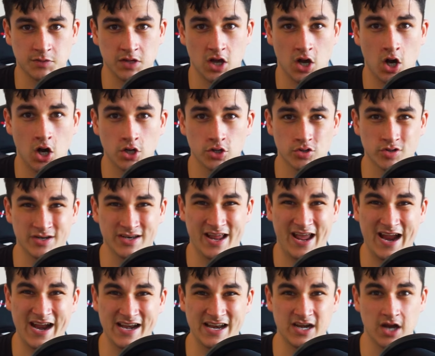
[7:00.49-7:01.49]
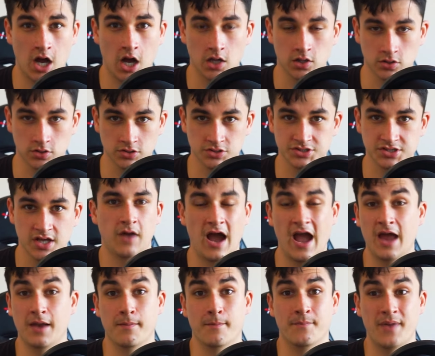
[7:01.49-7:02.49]
me $180. I
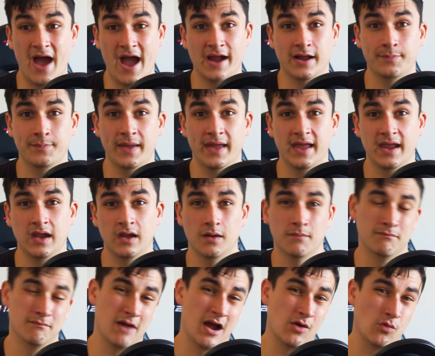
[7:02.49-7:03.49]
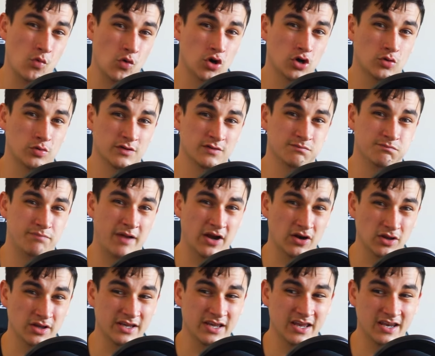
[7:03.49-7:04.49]
had back pain, my work was
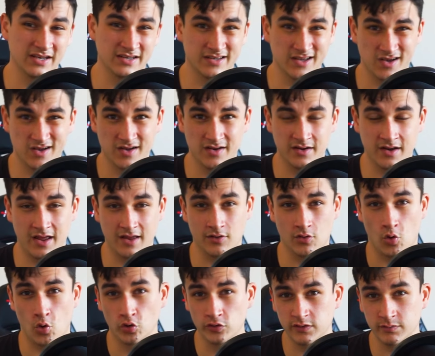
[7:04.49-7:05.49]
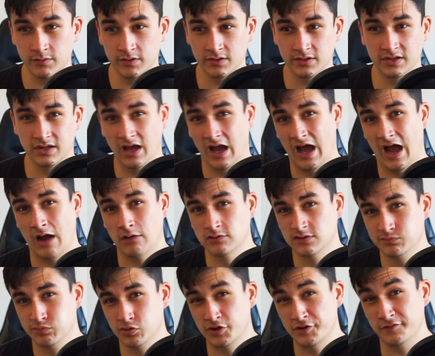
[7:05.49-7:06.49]
barely getting done, and ultimately I
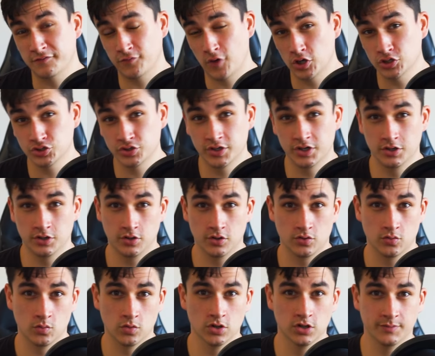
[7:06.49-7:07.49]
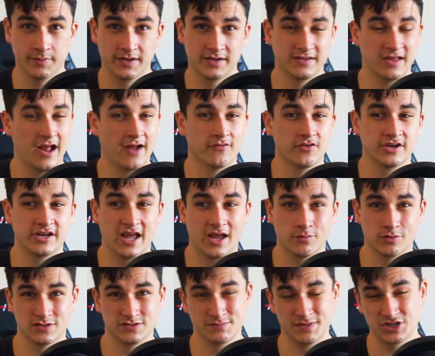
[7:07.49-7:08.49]
was pretty frustrated to go to work because every day
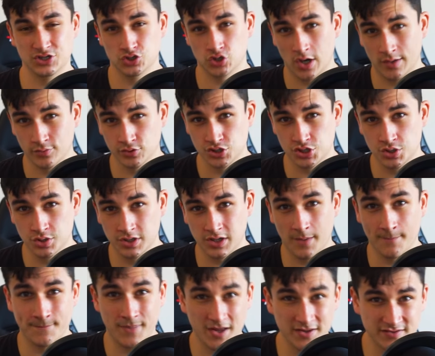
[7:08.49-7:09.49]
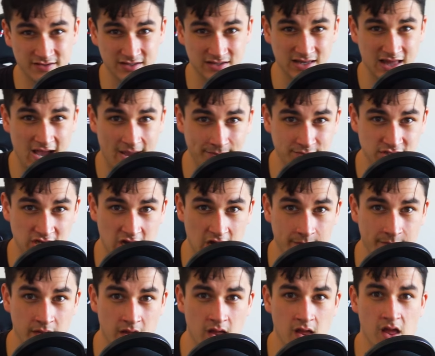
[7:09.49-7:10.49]
was me troubleshooting a busted
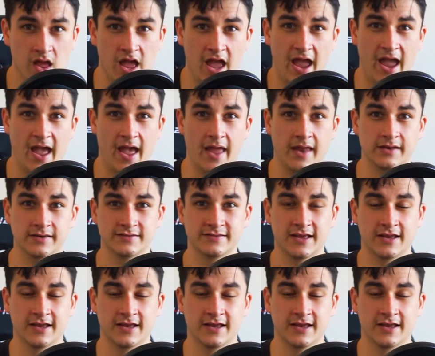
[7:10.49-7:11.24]
laptop and